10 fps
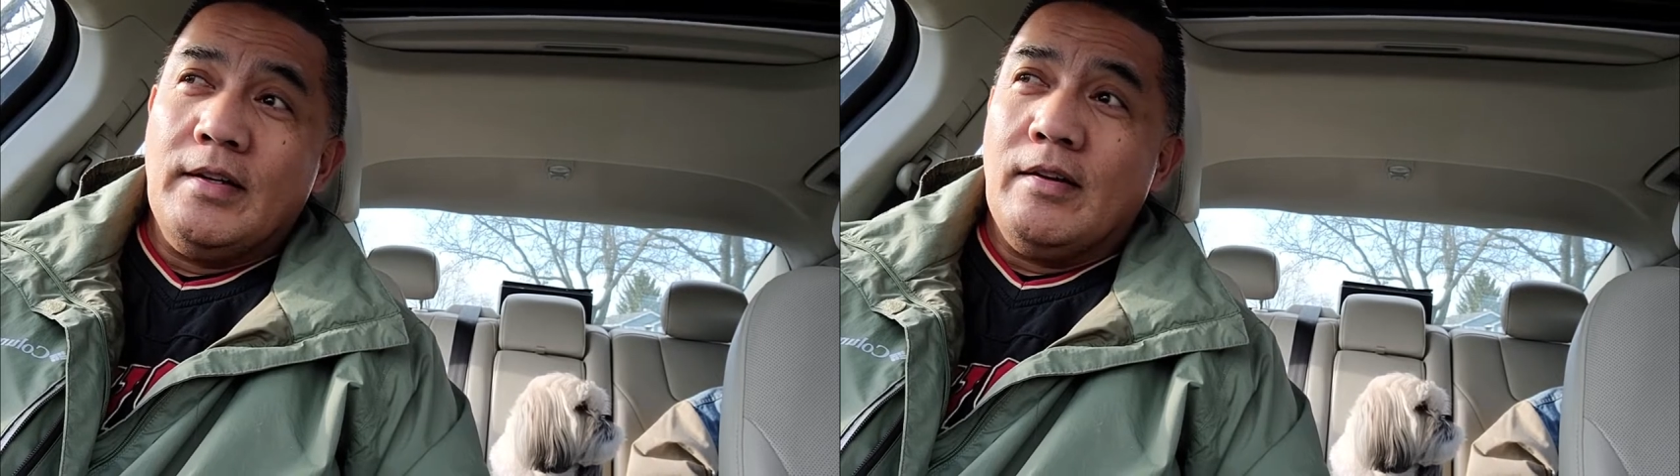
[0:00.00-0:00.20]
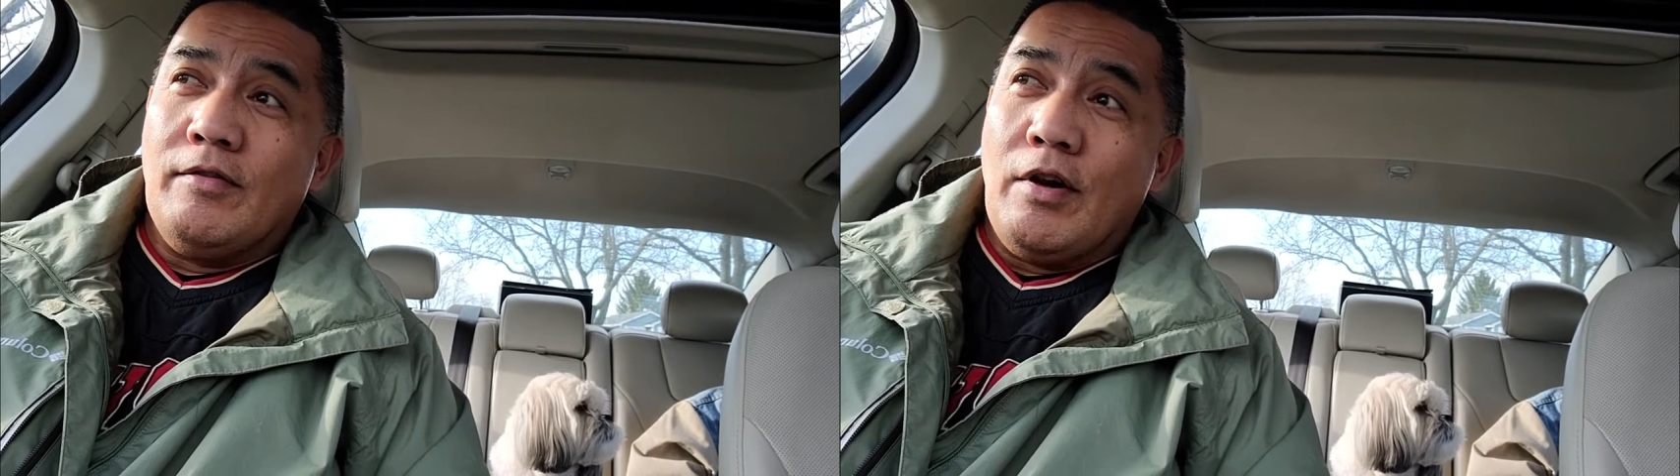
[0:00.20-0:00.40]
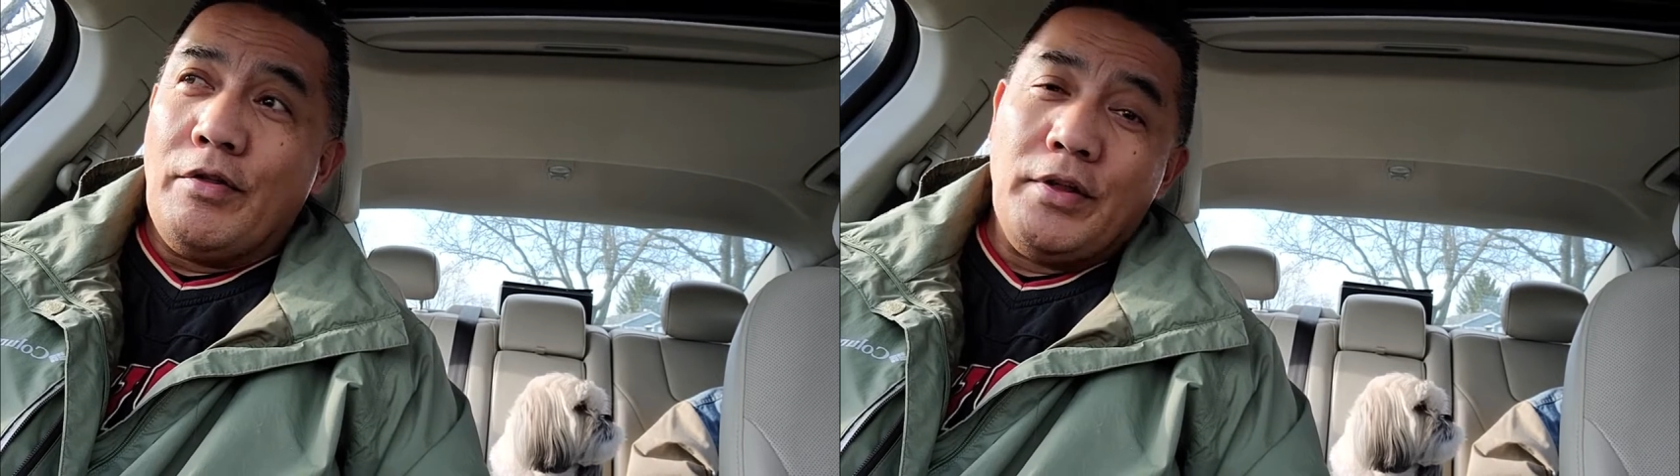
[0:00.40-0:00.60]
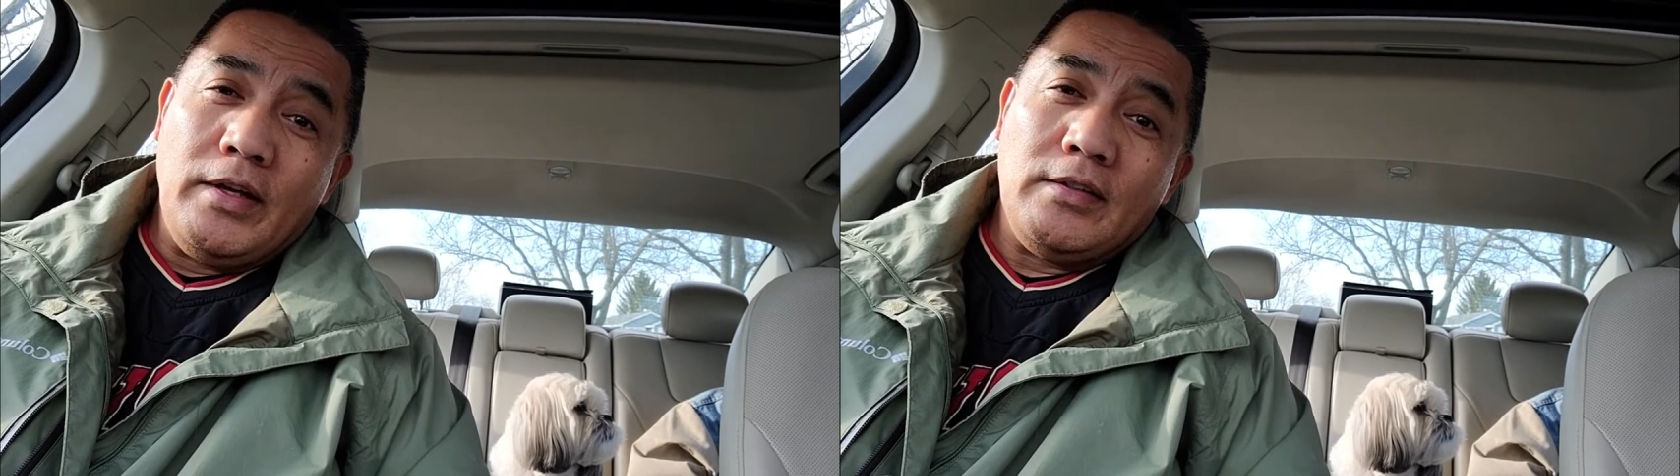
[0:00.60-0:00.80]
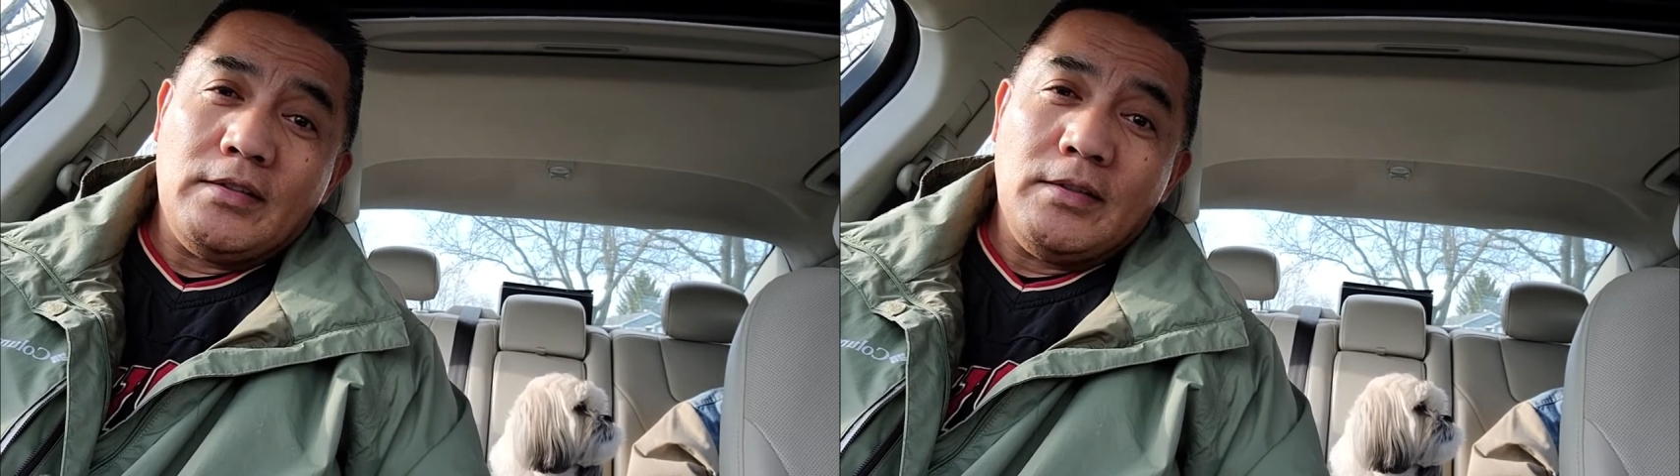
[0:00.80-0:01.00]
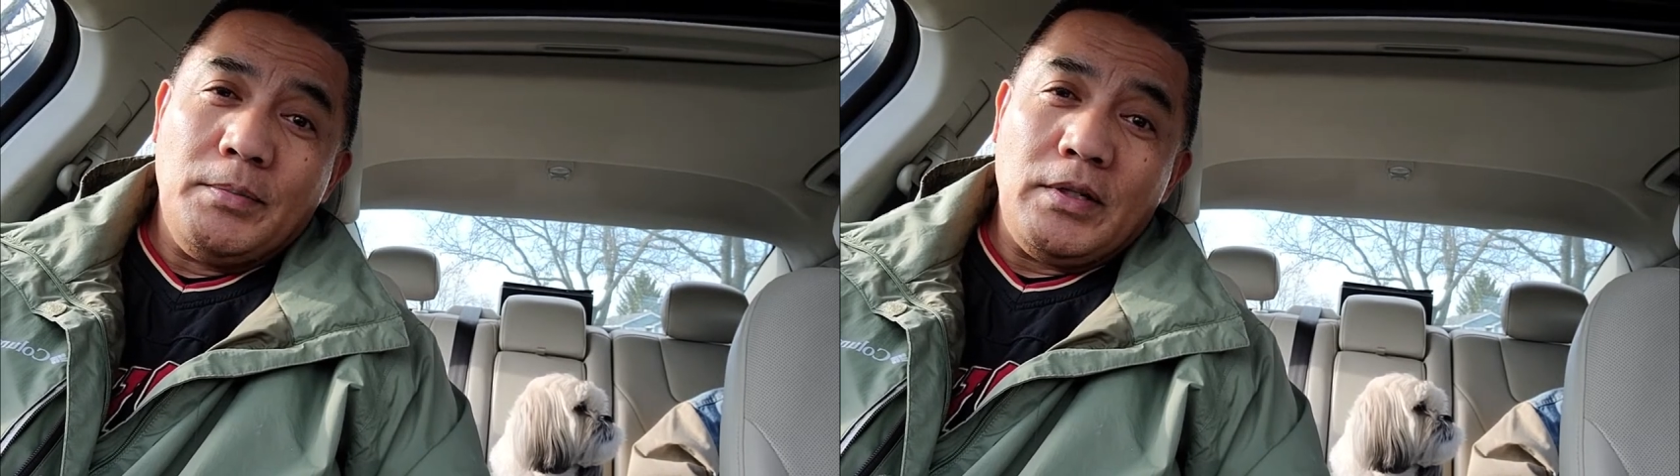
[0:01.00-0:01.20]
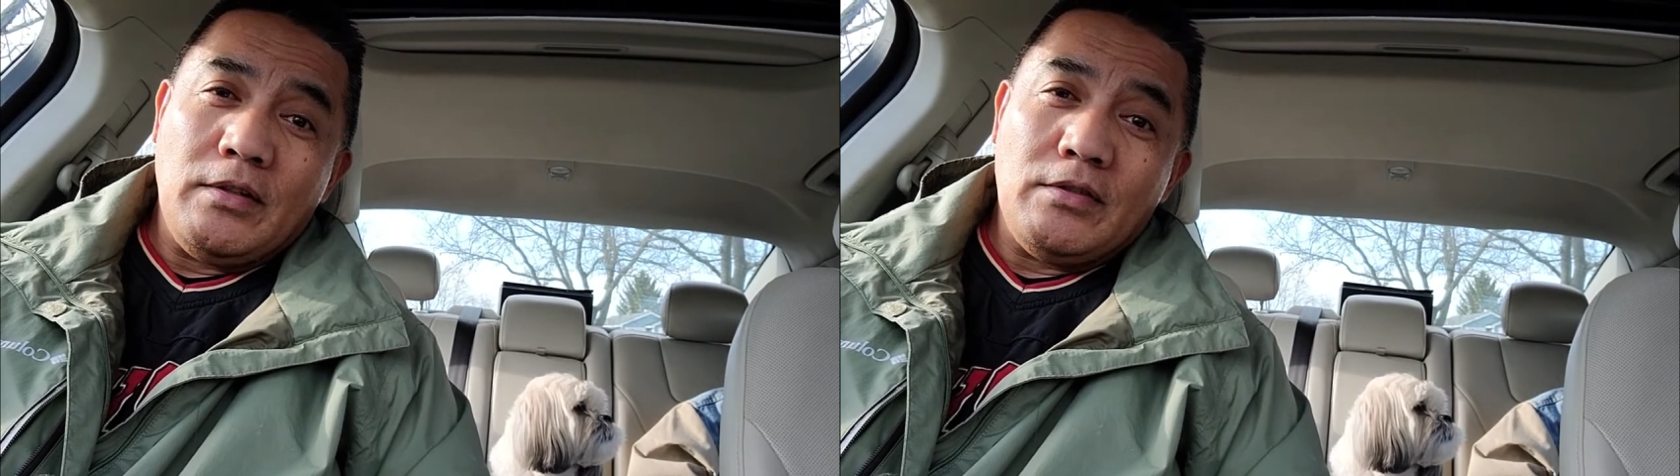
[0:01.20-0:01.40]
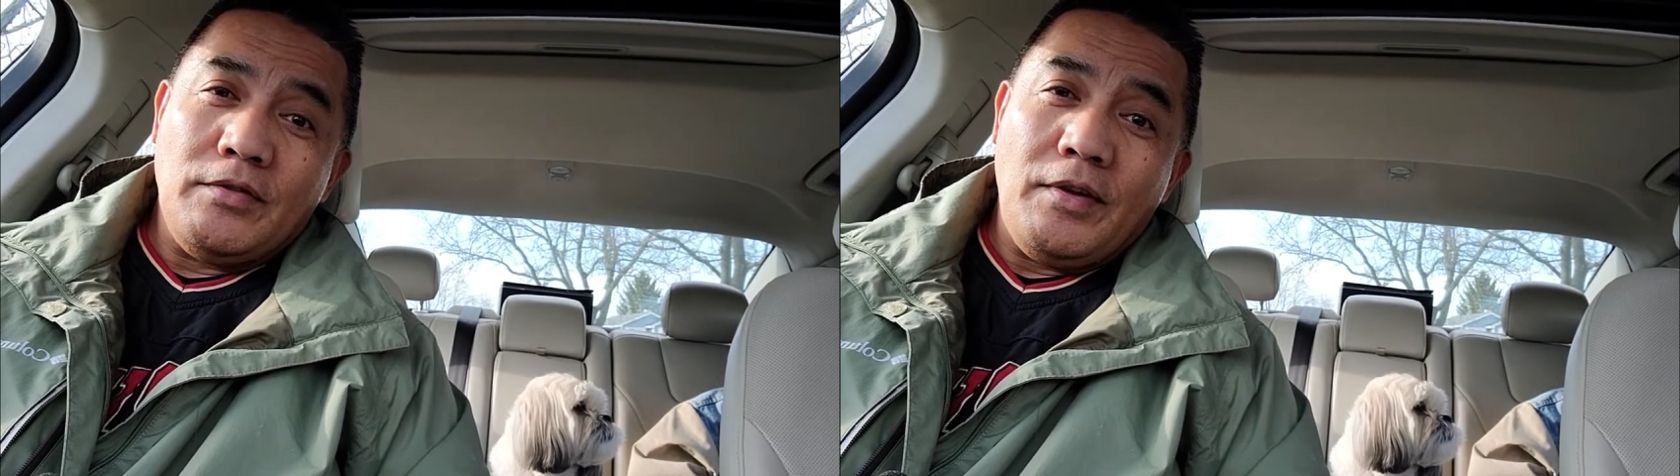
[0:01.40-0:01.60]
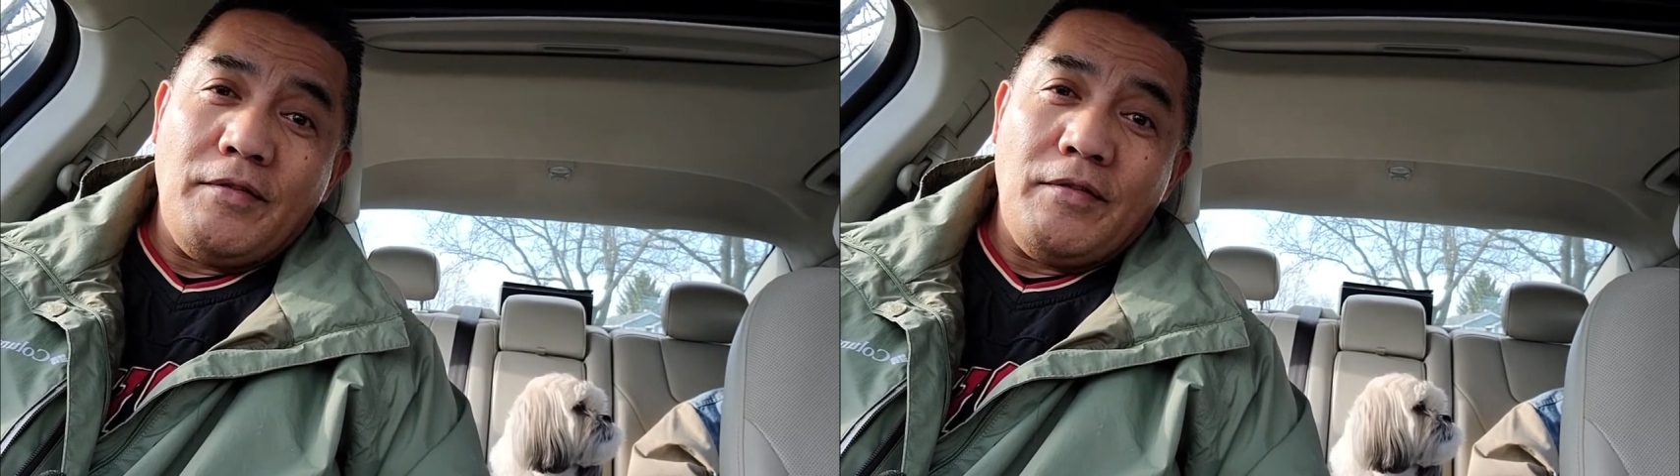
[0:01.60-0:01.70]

of all things, because of the